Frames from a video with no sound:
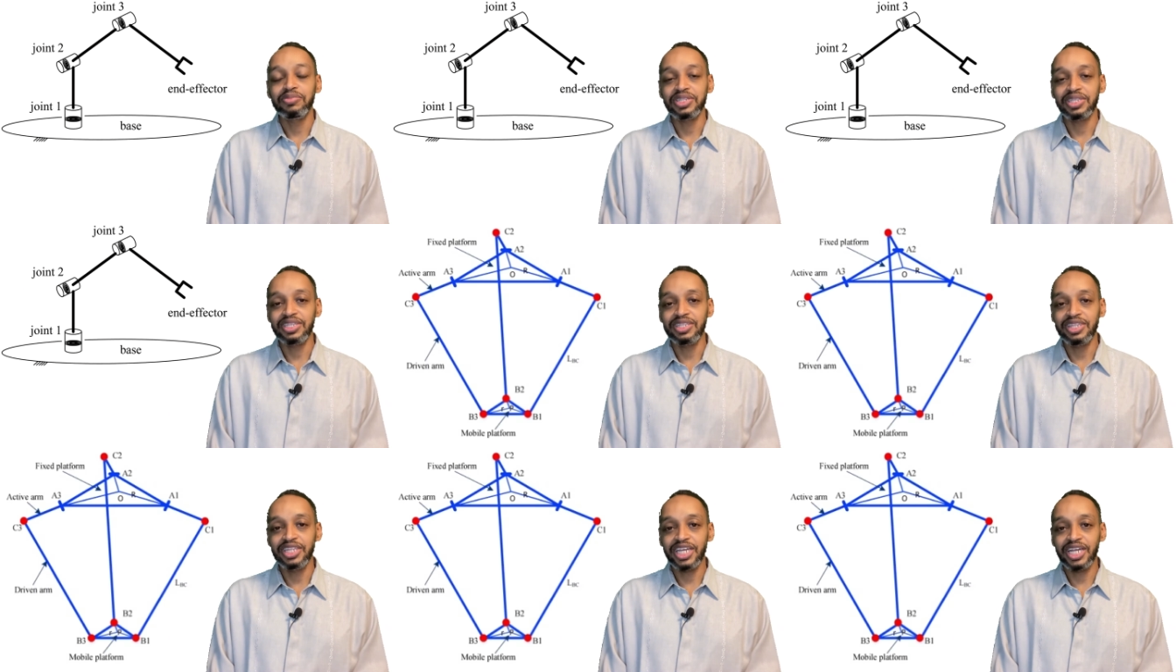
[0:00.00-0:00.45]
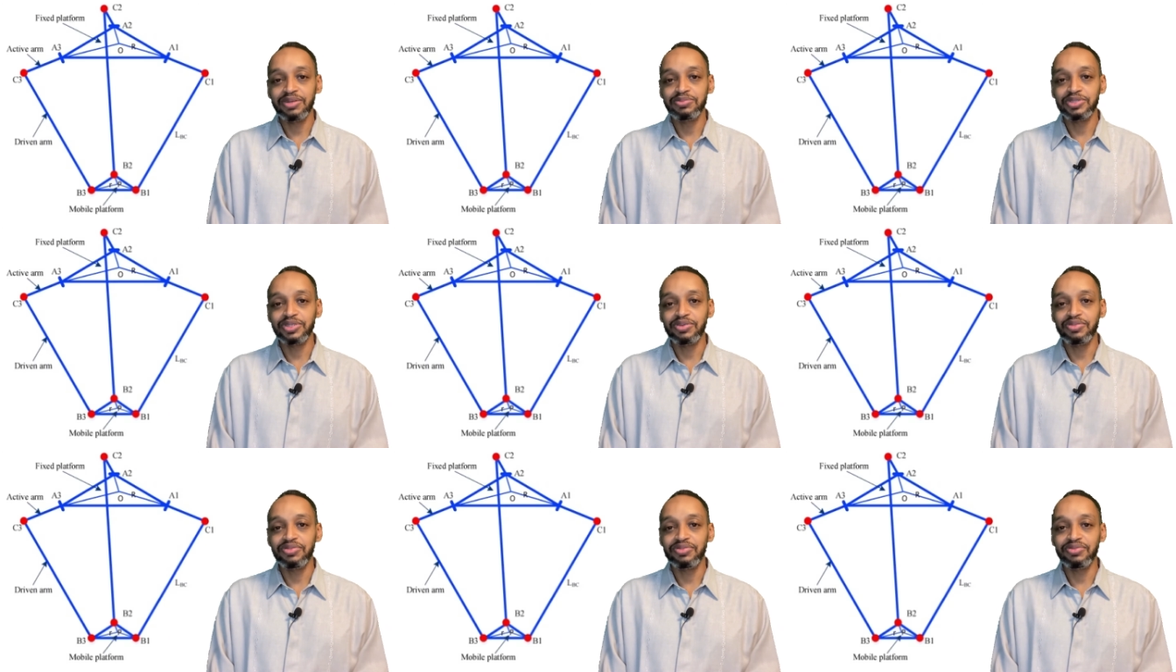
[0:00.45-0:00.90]
but in
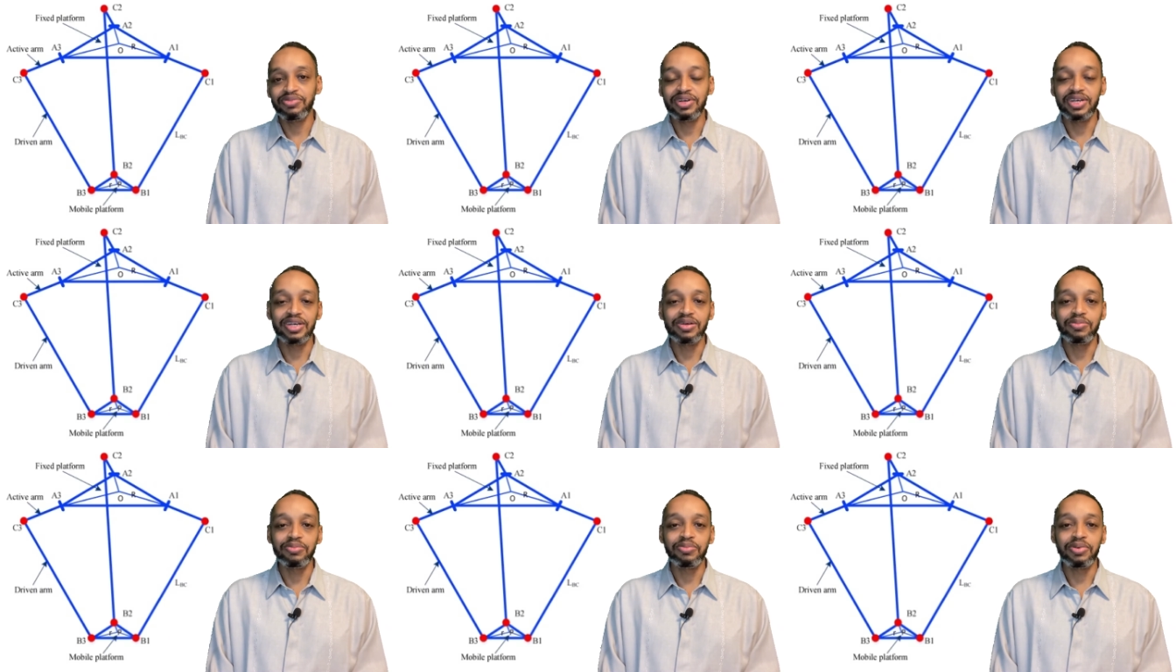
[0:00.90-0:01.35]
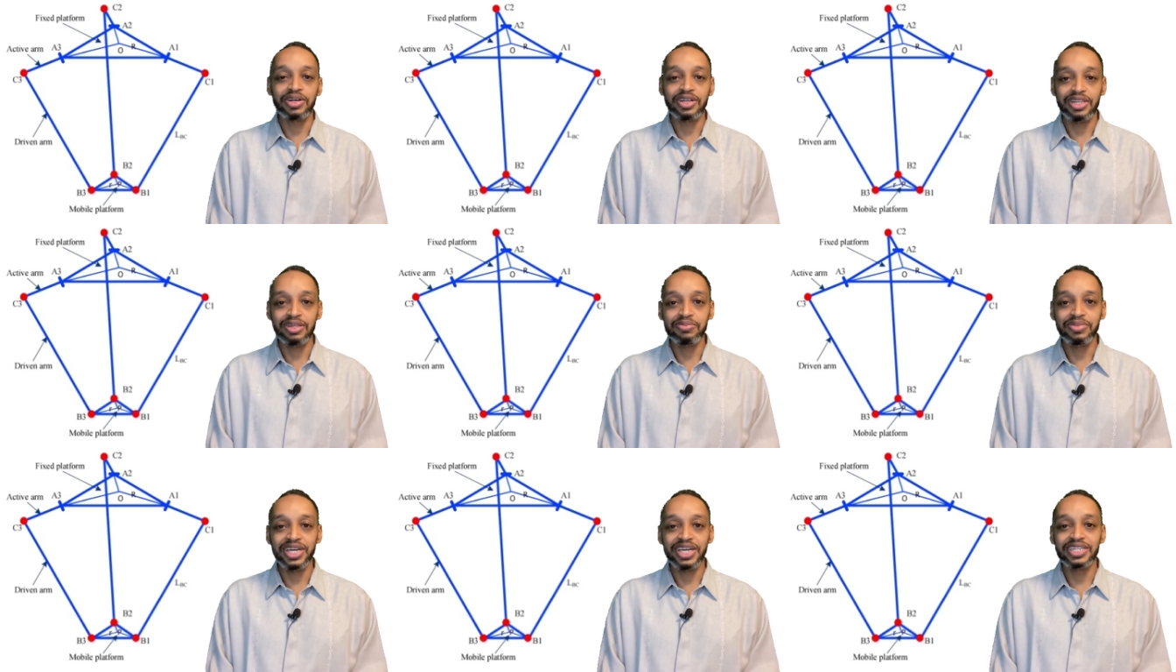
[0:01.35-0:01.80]
terms of uh,
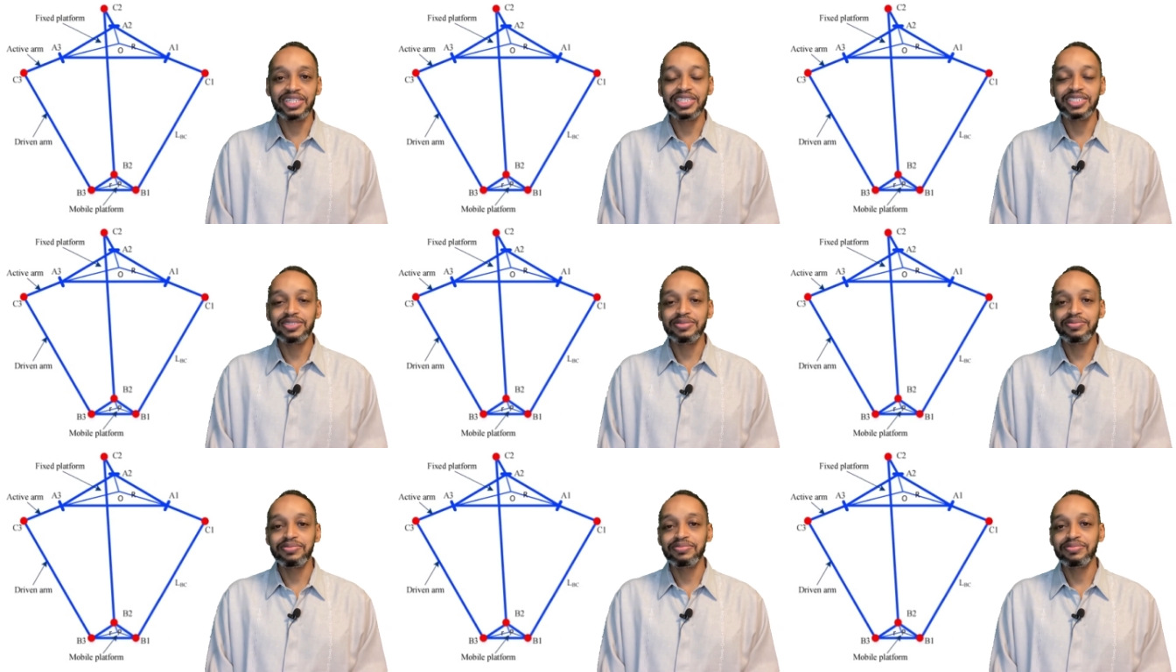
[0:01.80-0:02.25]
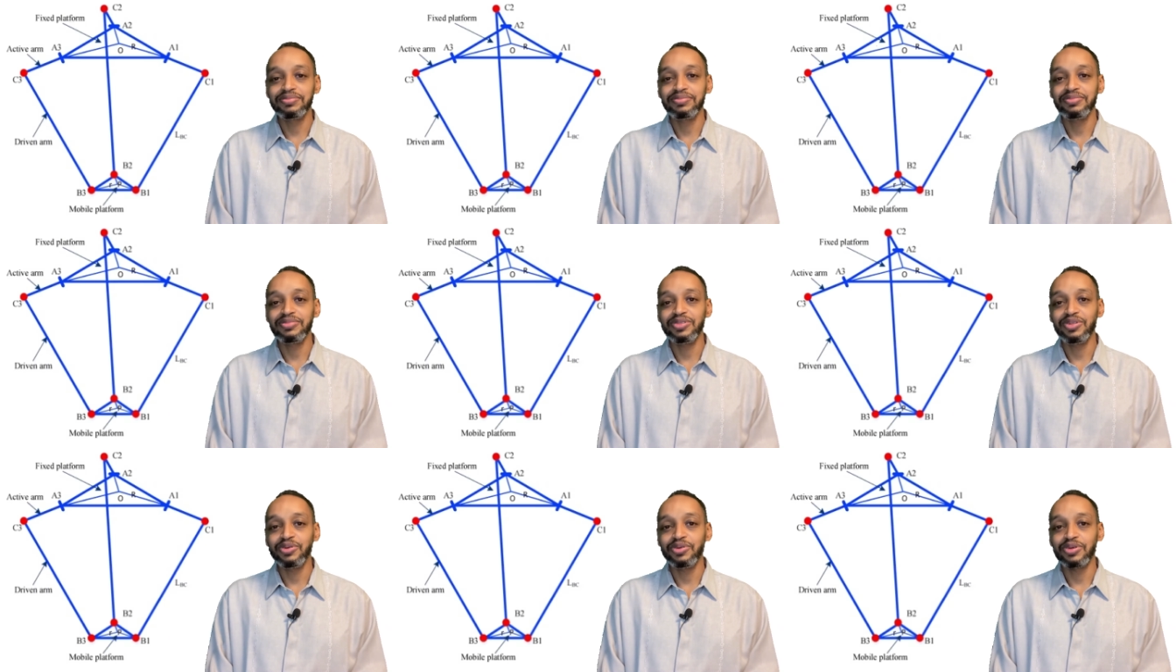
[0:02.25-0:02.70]
parallel mechanism
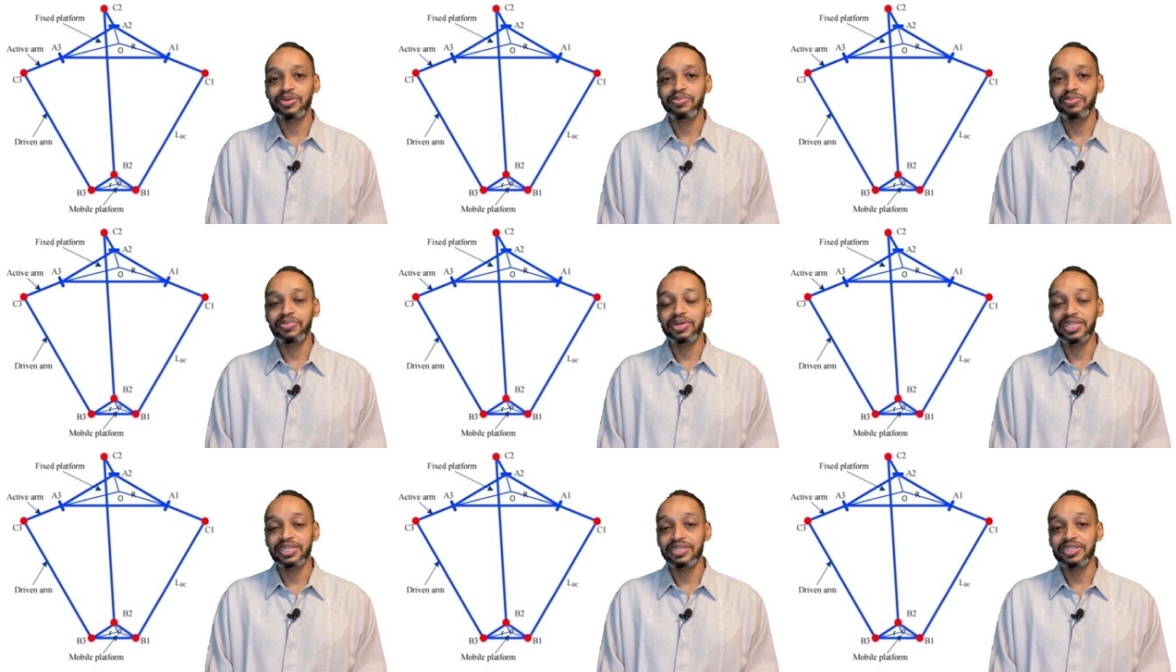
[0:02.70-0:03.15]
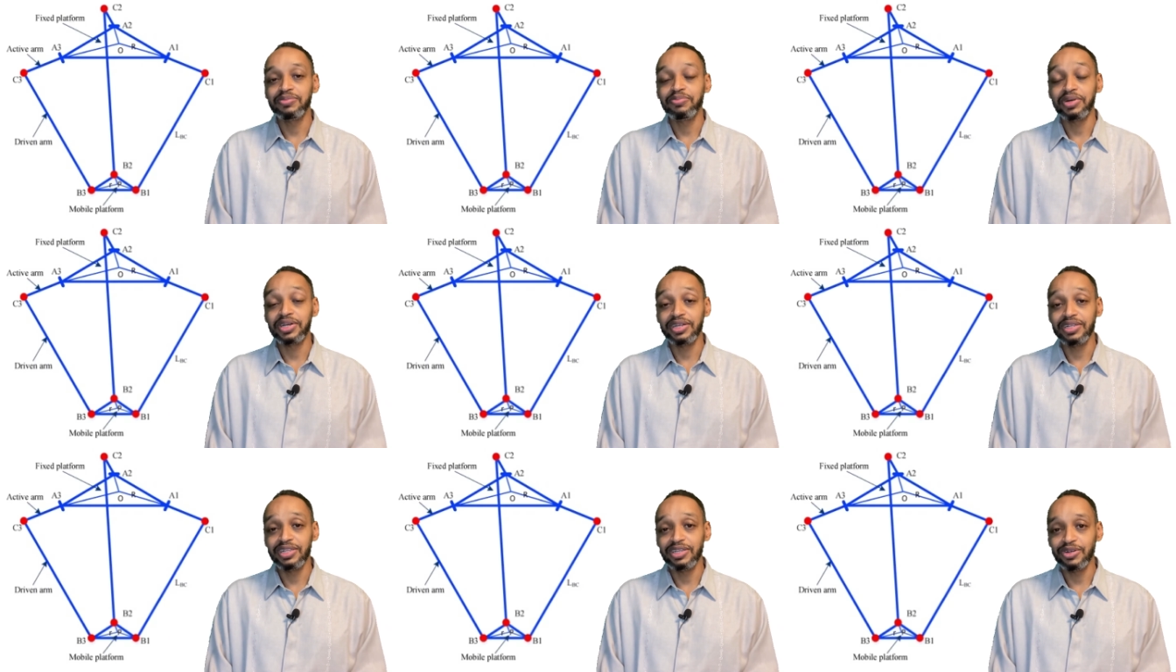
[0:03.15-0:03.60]
or
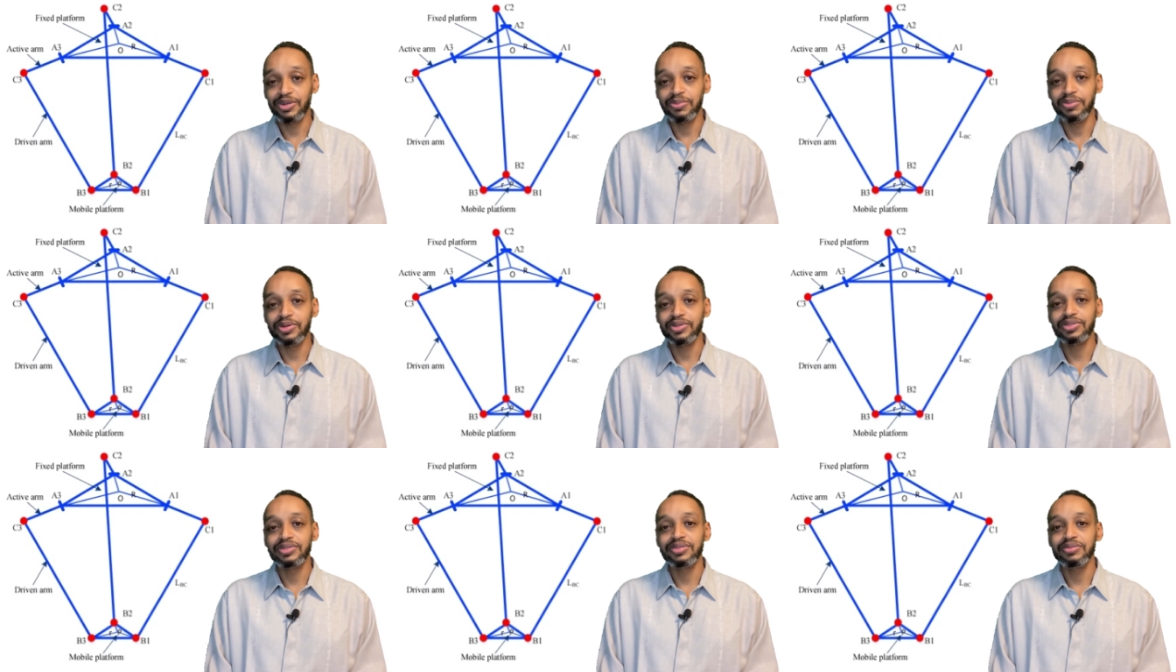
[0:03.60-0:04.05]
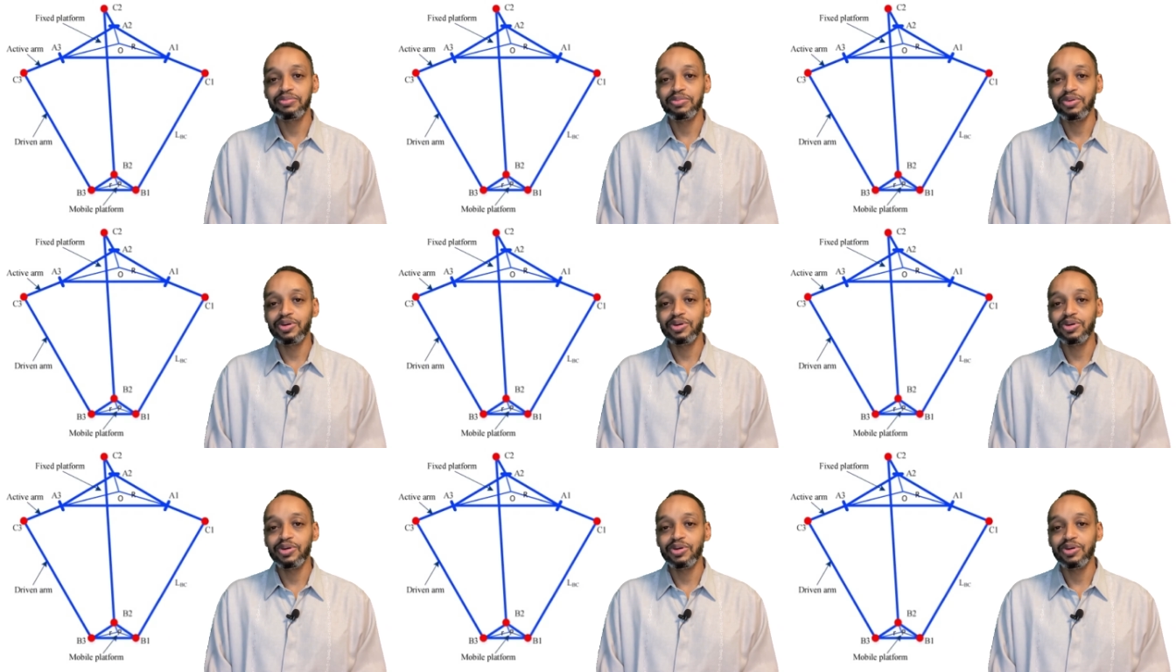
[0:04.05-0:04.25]
parallel robot,